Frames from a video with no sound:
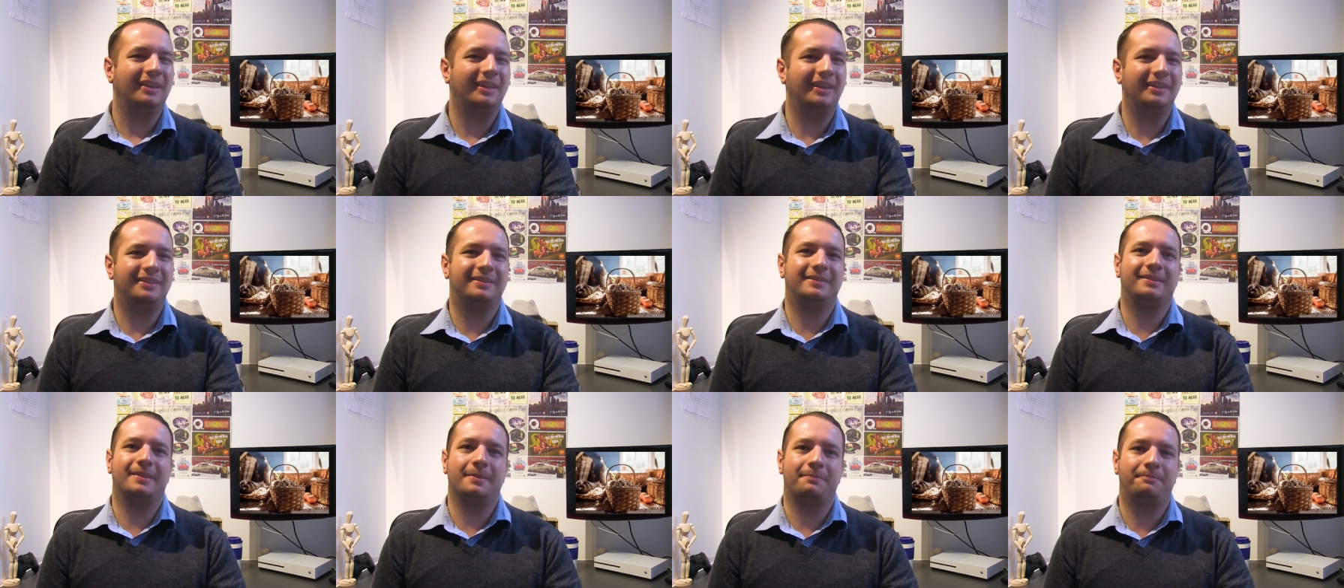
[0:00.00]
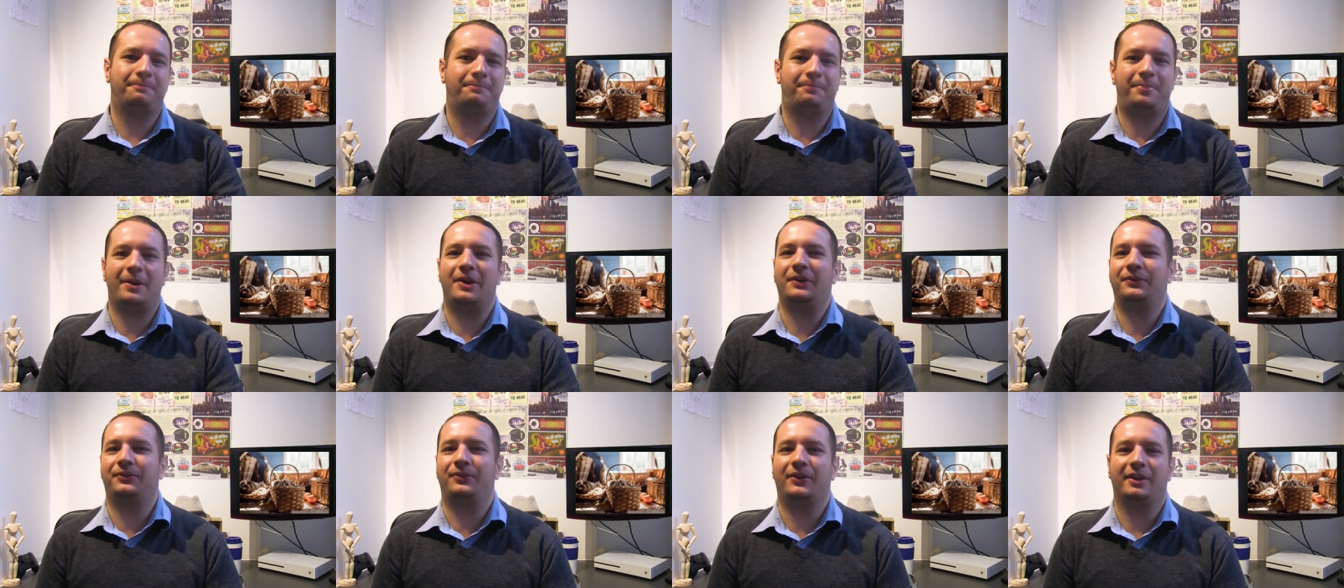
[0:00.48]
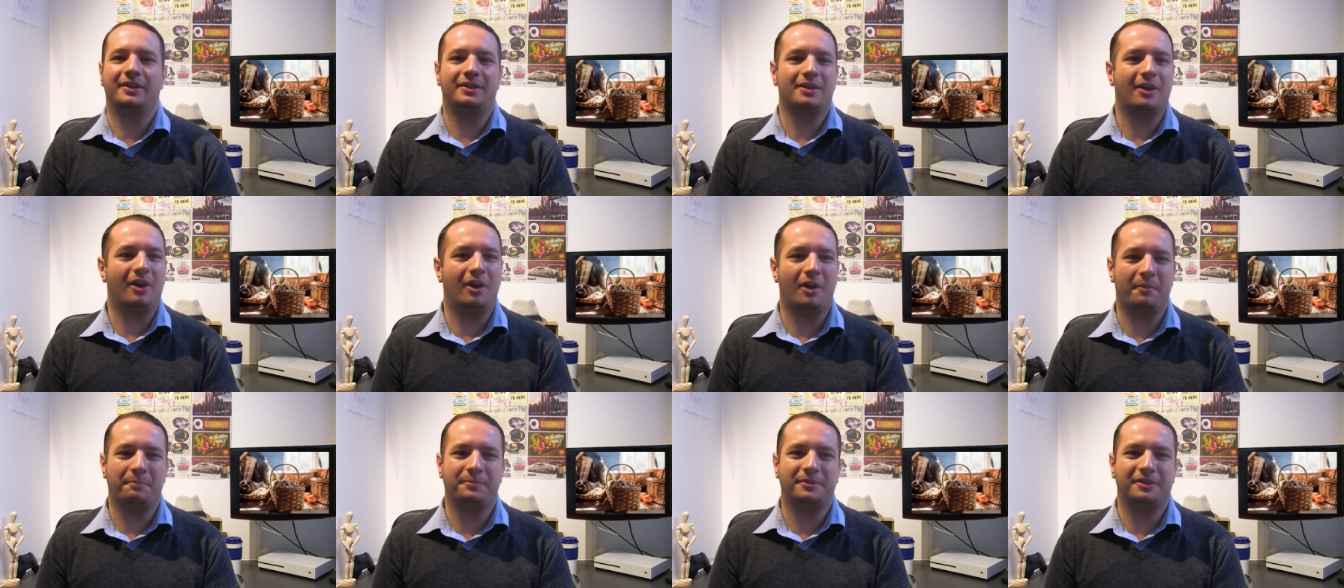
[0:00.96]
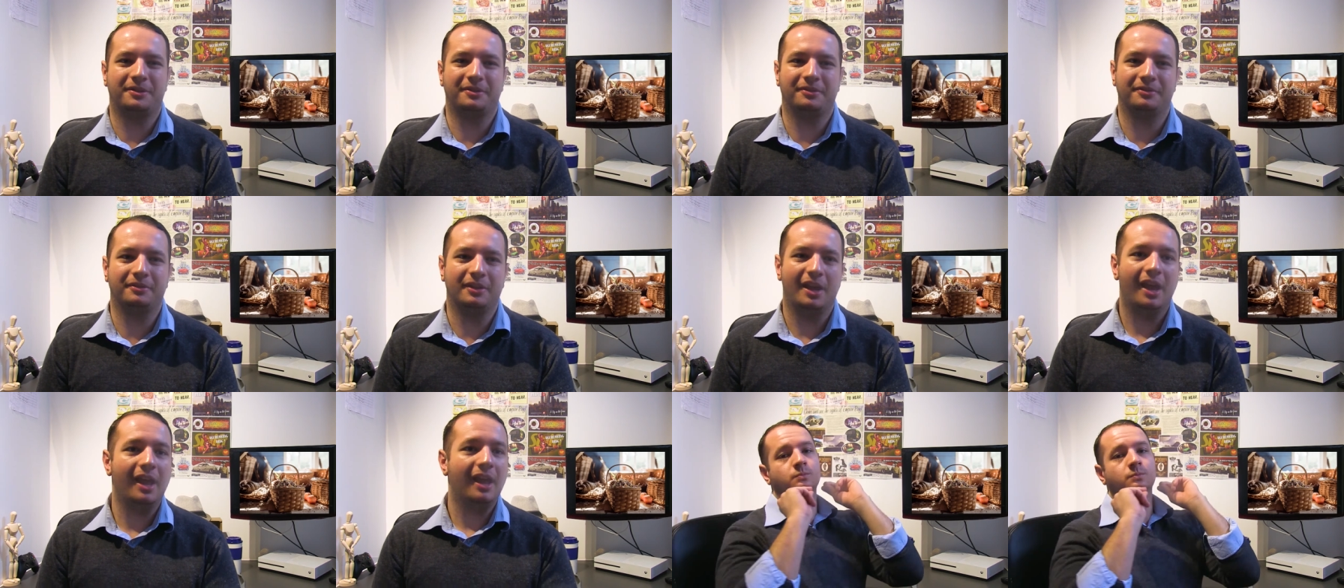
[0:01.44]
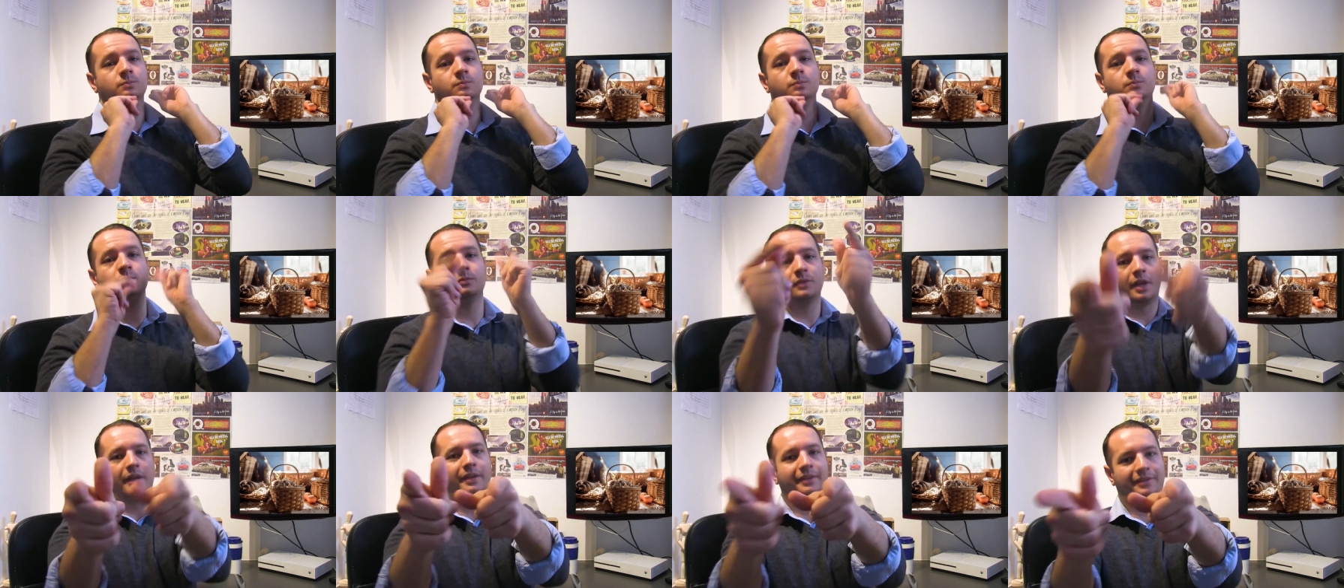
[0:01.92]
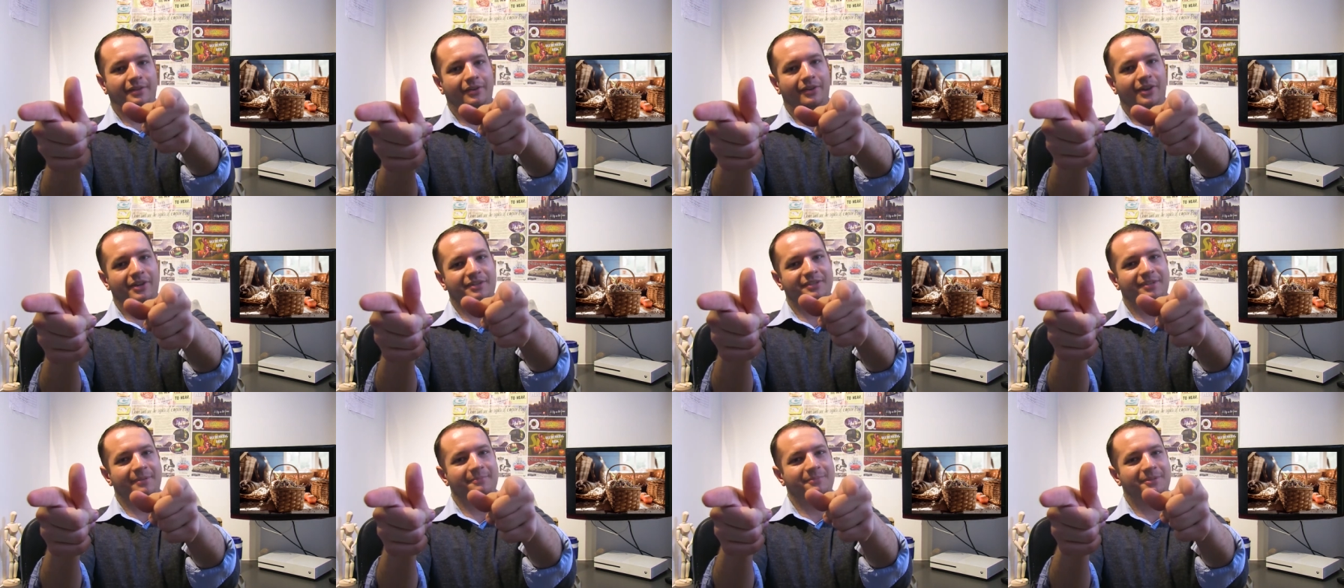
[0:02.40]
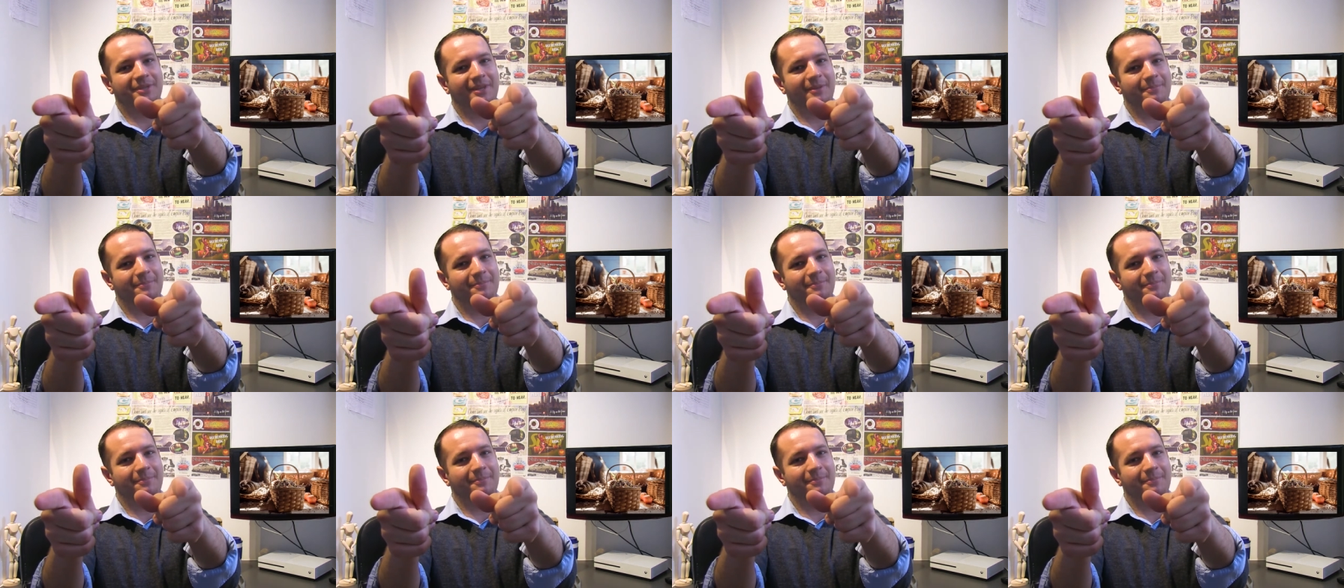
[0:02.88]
it's the perfect option. Here are some